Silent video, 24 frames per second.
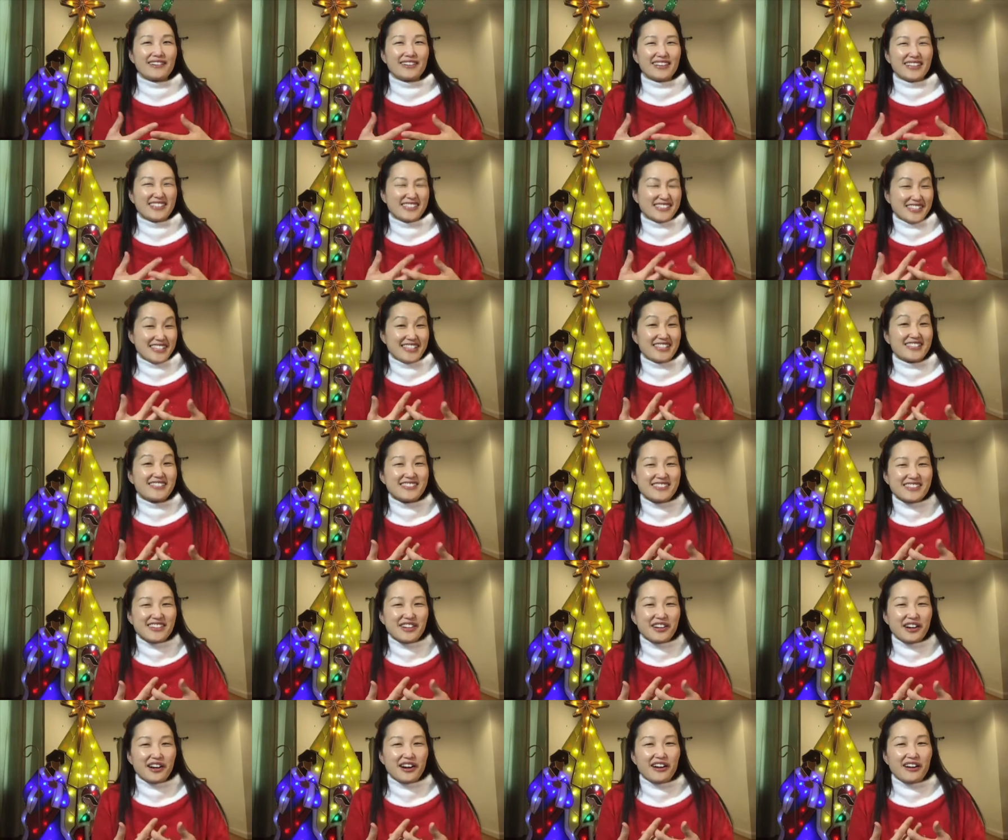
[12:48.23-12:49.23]
it's
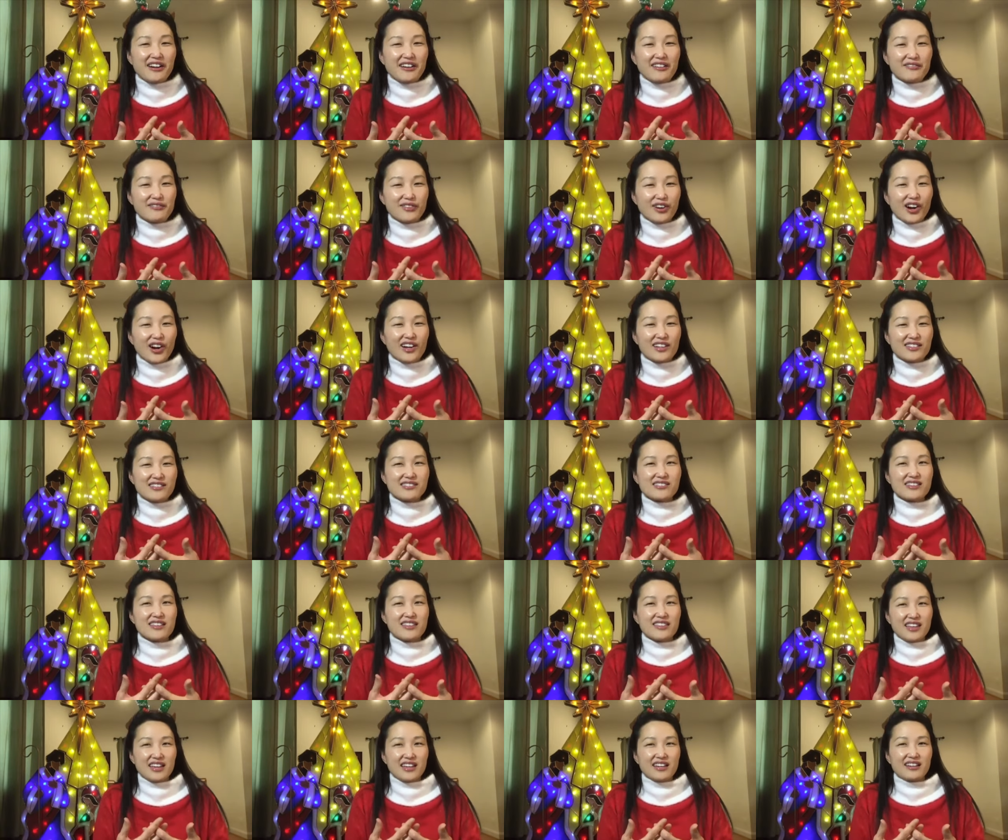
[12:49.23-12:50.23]
easier for us to
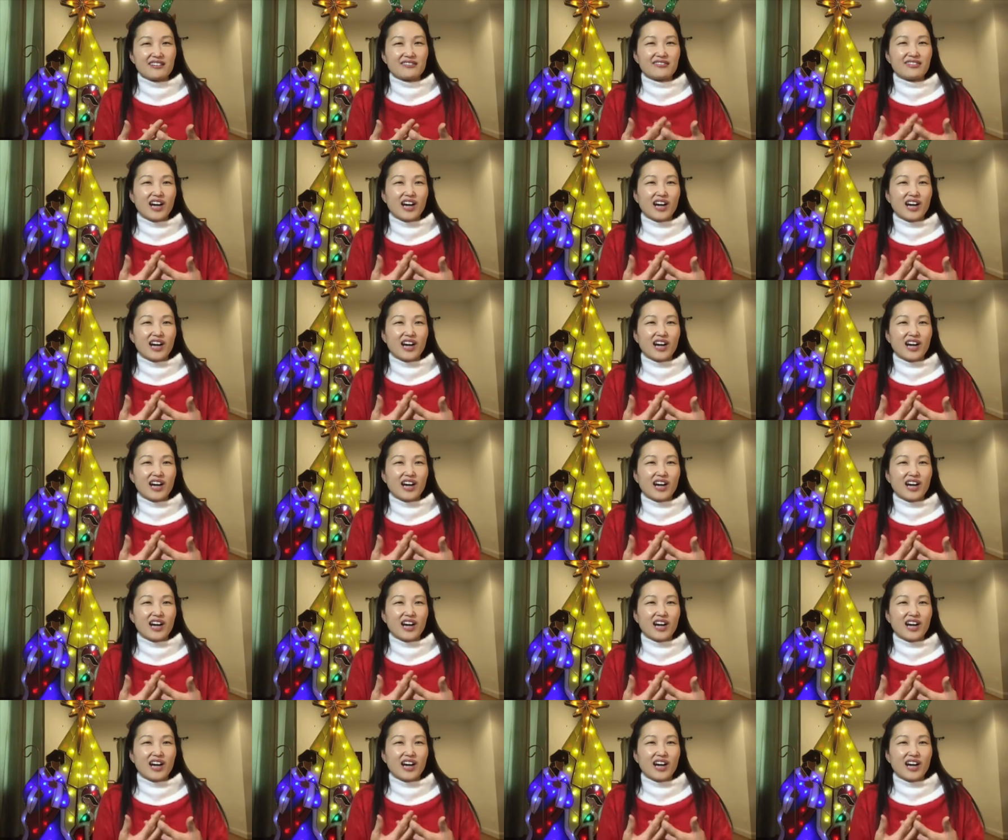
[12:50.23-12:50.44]
think of